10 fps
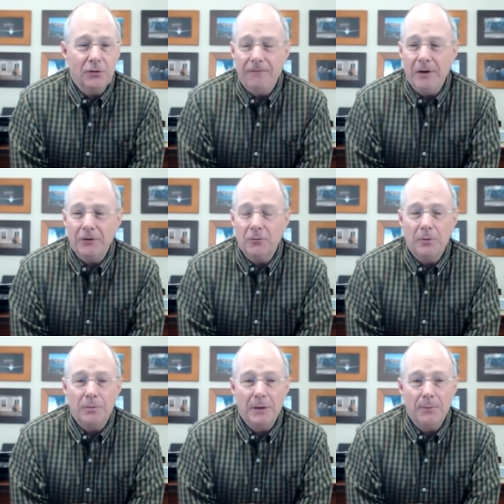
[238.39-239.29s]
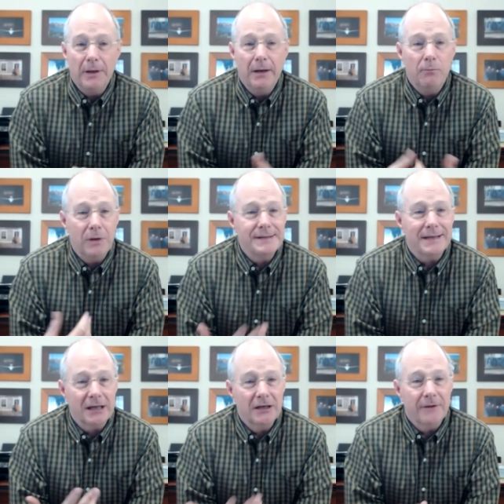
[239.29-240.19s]
a fun group of people and a place
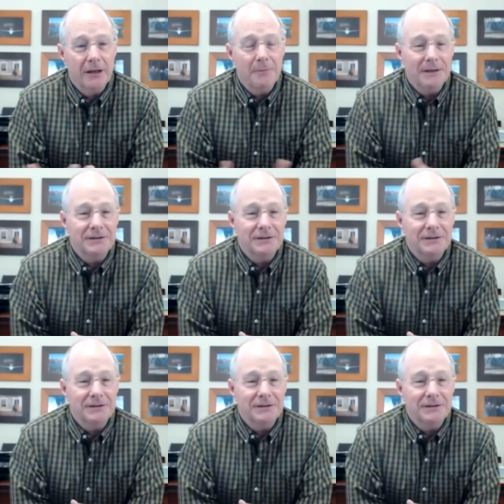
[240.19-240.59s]
I could develop my